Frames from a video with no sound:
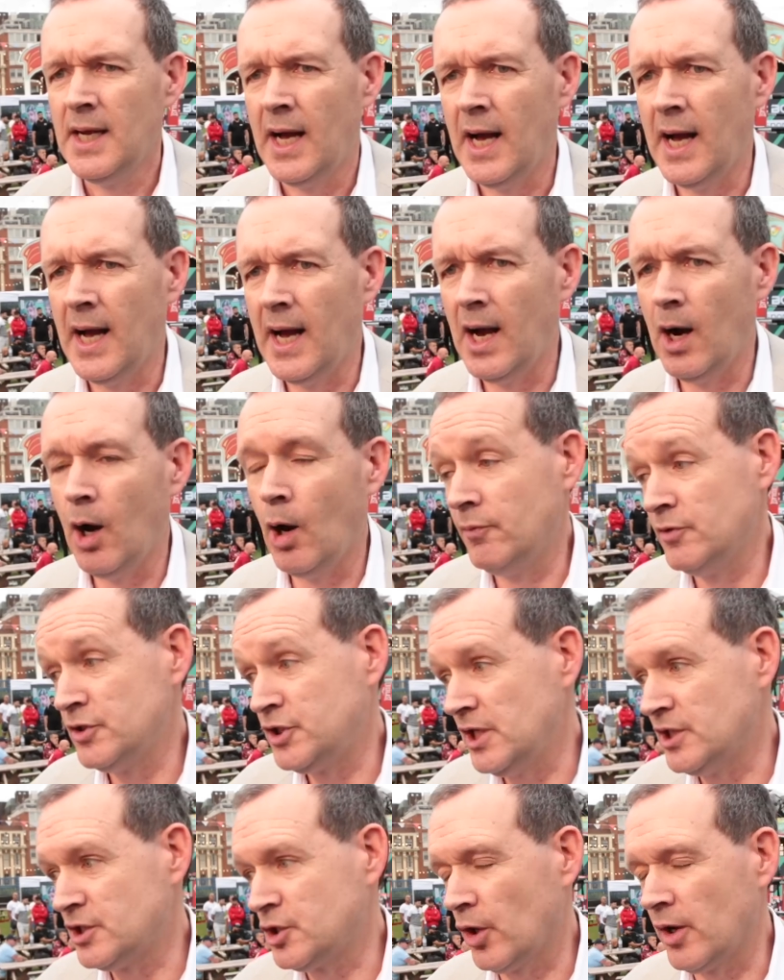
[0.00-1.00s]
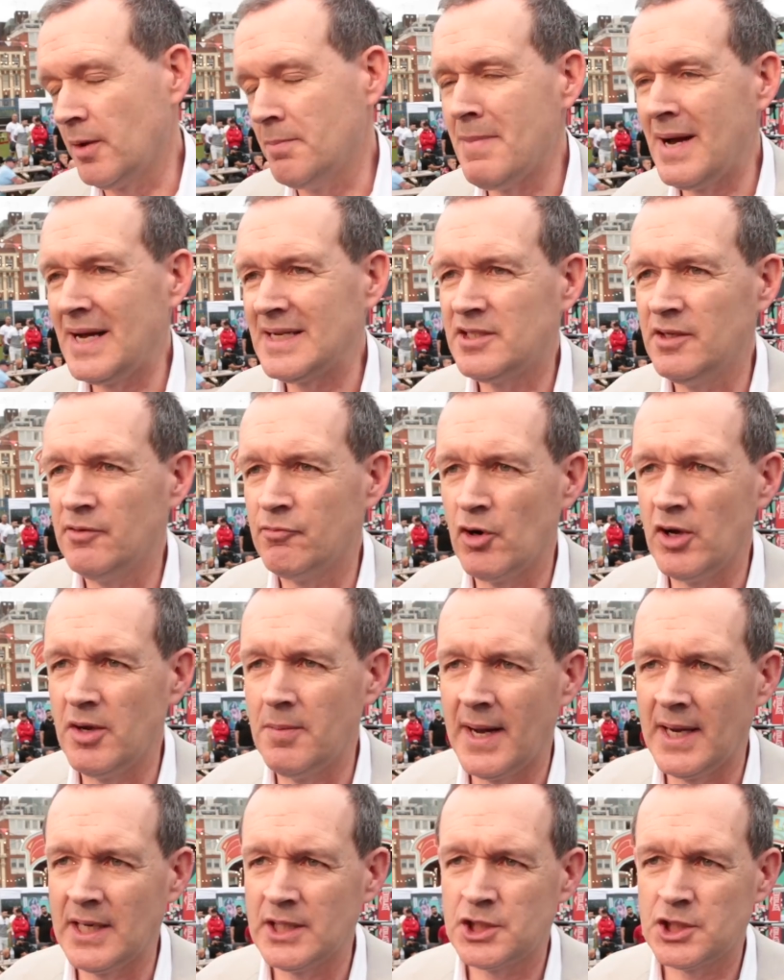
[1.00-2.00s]
Uh, obviously, he's got a massive
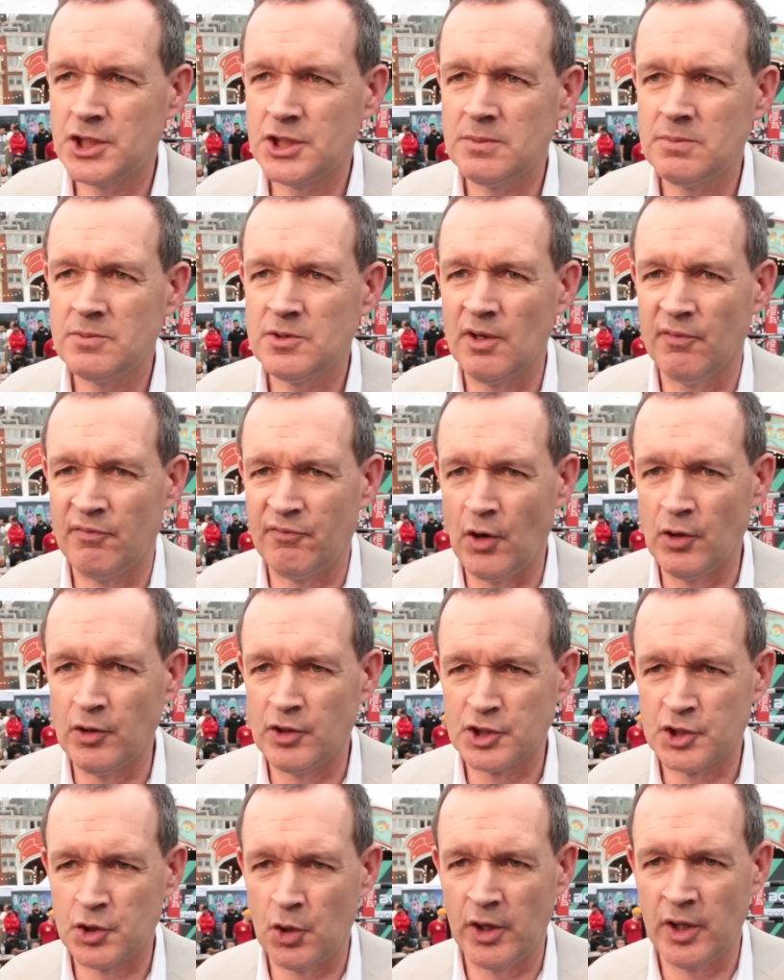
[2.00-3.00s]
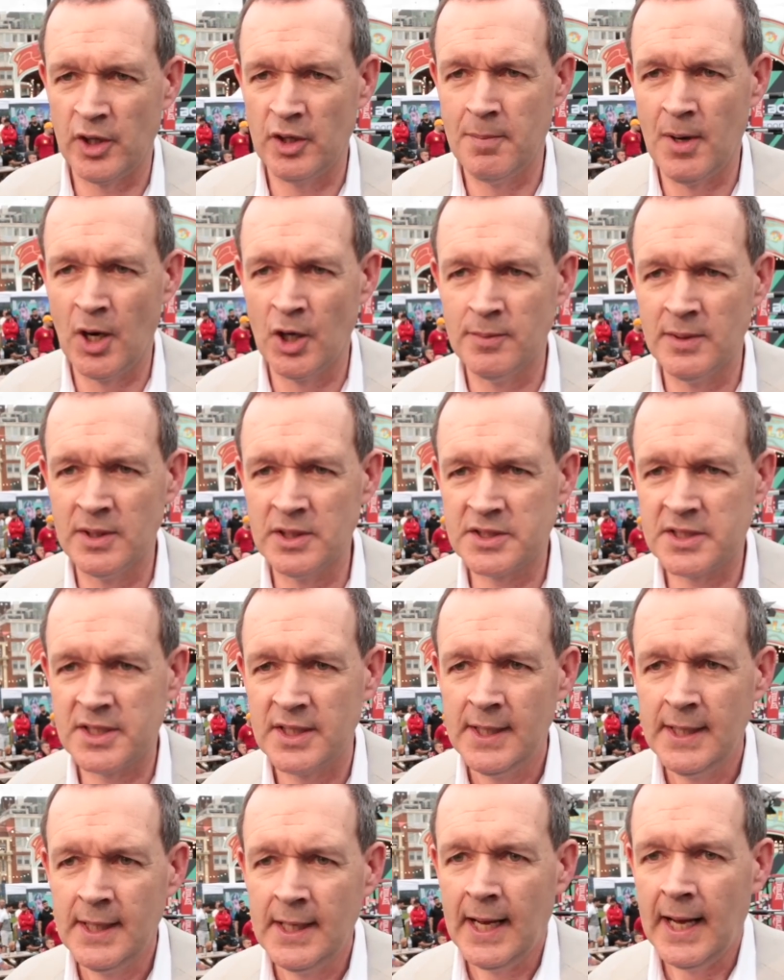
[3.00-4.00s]
rematch to focus on at the moment,
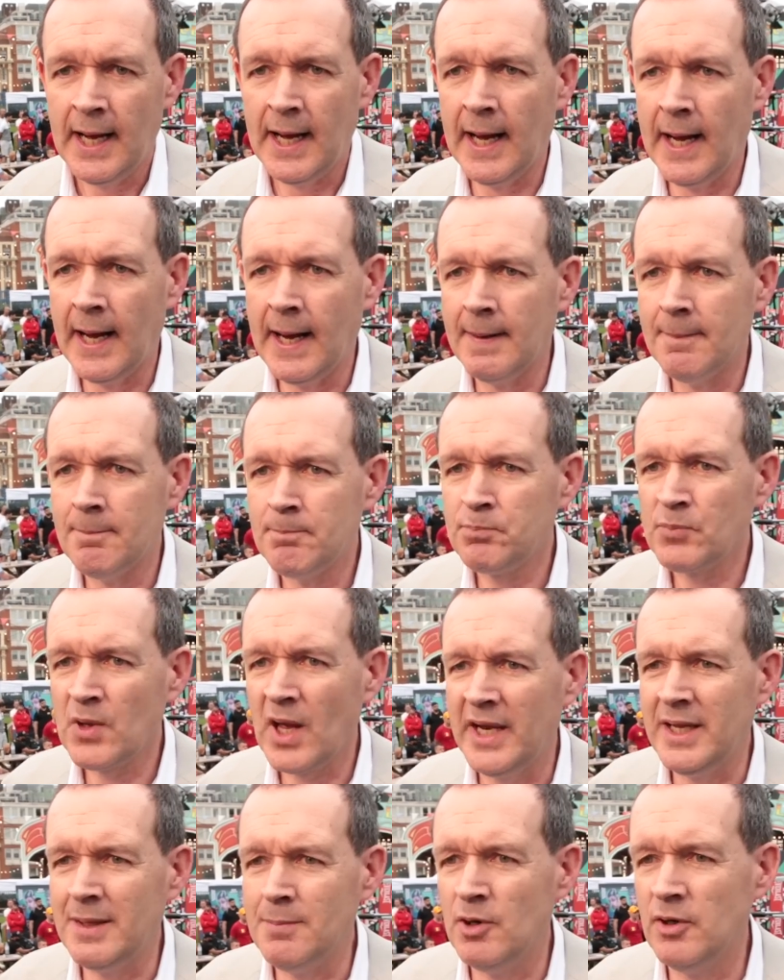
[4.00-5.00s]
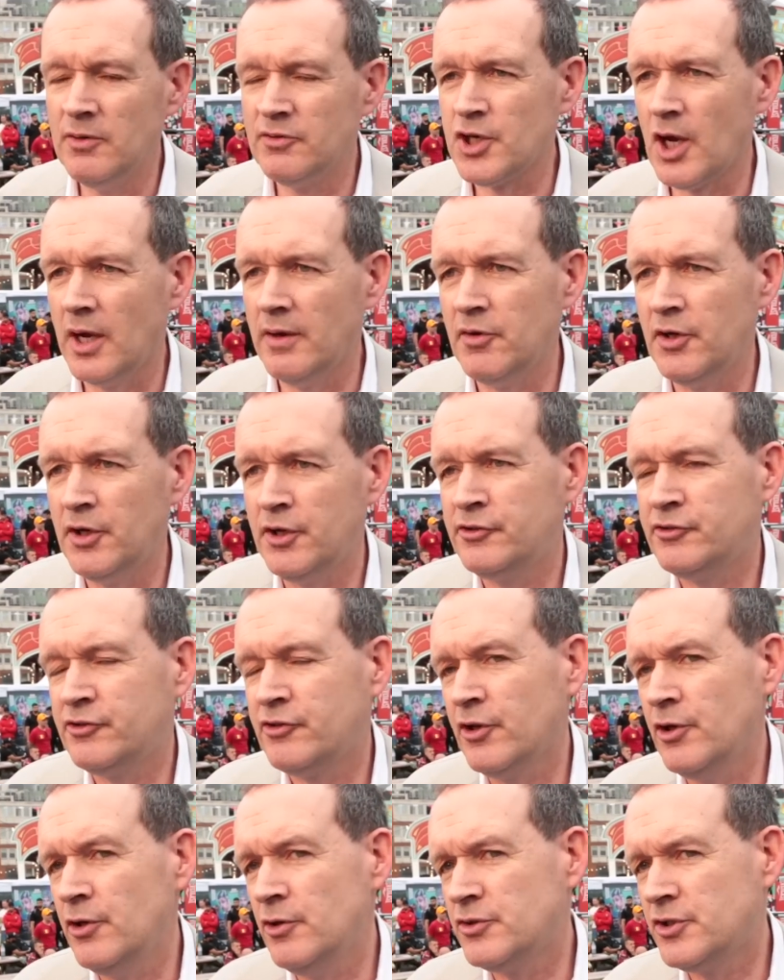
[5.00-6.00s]
um, and he moves over
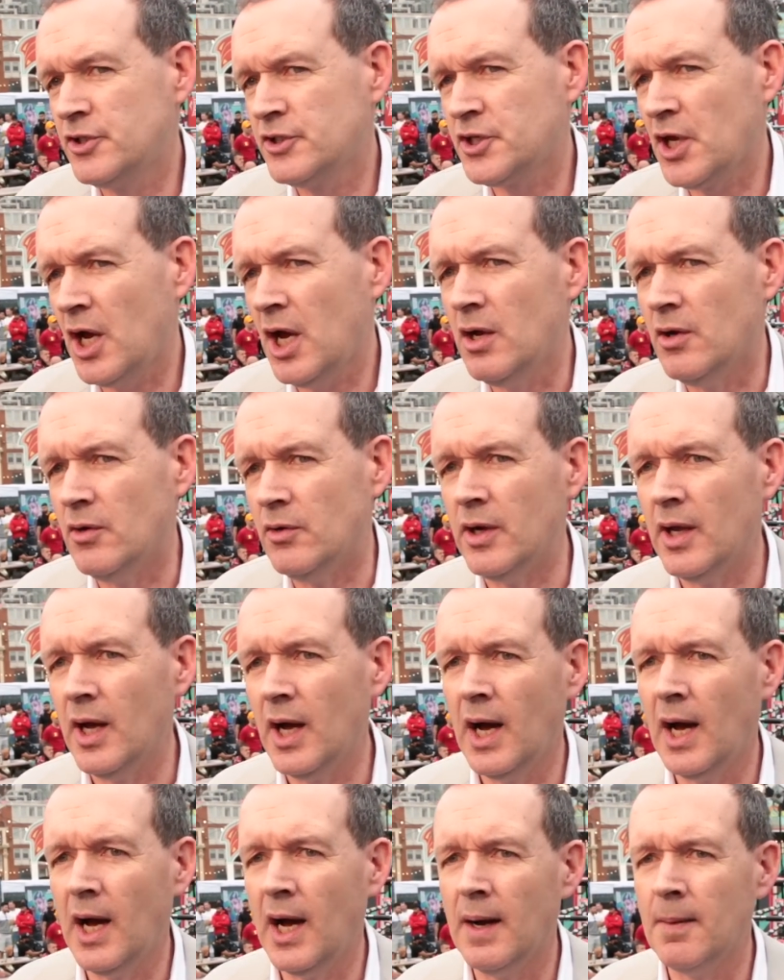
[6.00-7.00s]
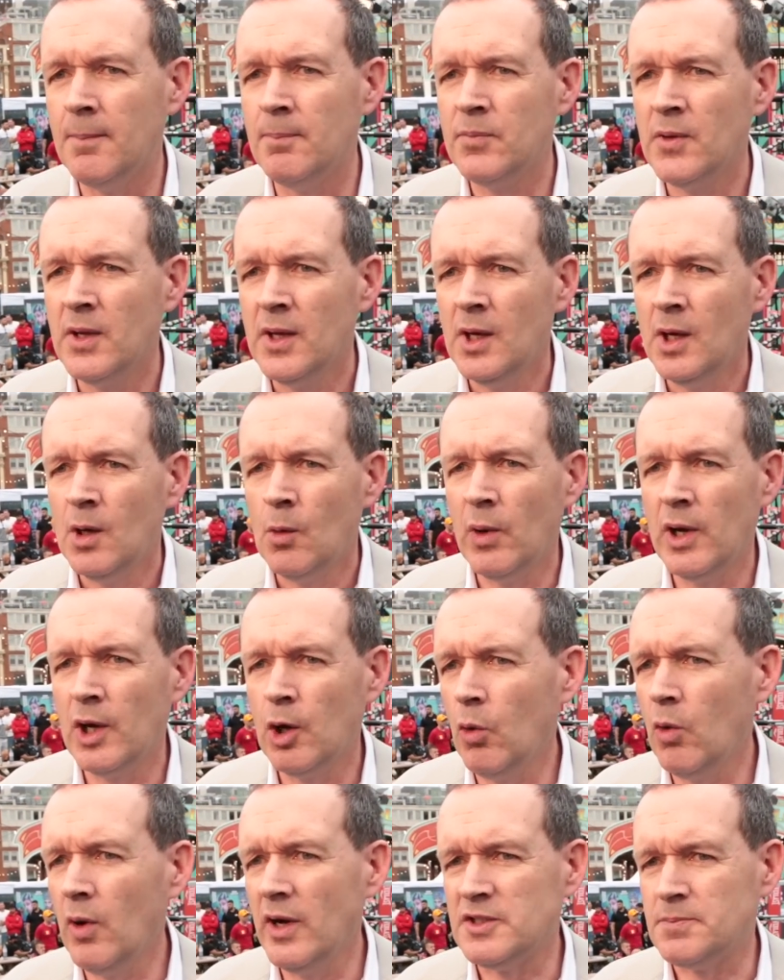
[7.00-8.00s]
to, to DAZN. Um, we'll
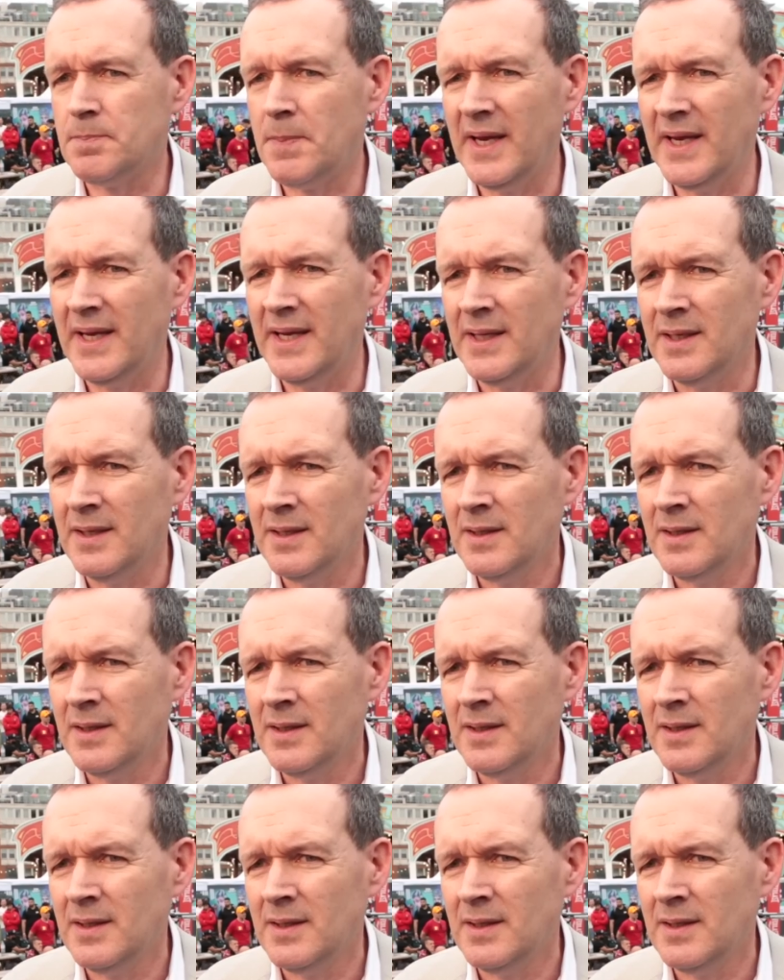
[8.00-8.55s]
always be